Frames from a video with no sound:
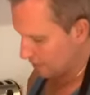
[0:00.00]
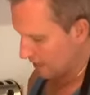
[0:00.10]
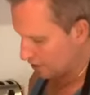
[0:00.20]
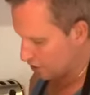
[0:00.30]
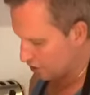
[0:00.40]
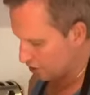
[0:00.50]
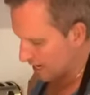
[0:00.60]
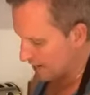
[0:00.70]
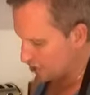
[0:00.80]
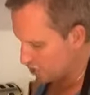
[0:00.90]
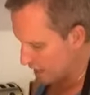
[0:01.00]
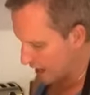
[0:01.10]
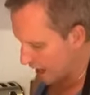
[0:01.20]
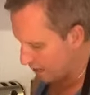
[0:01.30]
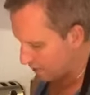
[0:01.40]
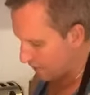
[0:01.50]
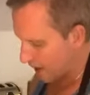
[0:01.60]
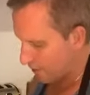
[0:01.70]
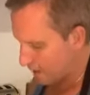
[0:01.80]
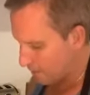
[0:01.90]
will add another texture and
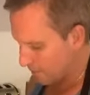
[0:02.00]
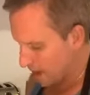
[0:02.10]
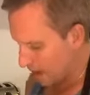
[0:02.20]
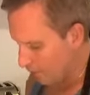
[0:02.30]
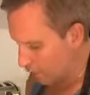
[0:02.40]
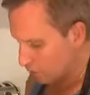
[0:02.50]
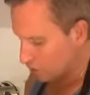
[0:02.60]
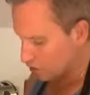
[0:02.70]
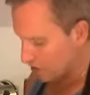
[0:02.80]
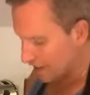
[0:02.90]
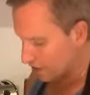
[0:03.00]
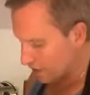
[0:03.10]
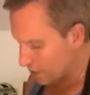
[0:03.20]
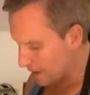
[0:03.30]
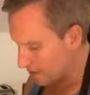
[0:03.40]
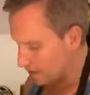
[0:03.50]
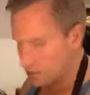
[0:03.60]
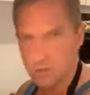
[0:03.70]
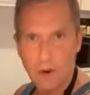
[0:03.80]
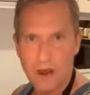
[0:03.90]
flavour. And of course the great thing about this
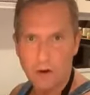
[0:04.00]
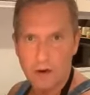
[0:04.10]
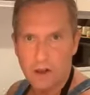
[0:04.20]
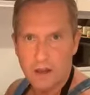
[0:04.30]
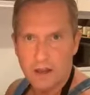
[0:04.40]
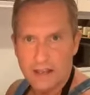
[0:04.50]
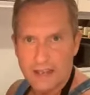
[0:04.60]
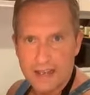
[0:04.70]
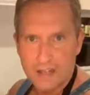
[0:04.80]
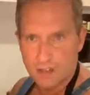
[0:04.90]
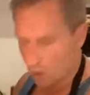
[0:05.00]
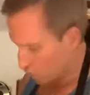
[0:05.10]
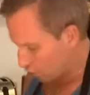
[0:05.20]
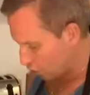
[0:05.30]
as well is all the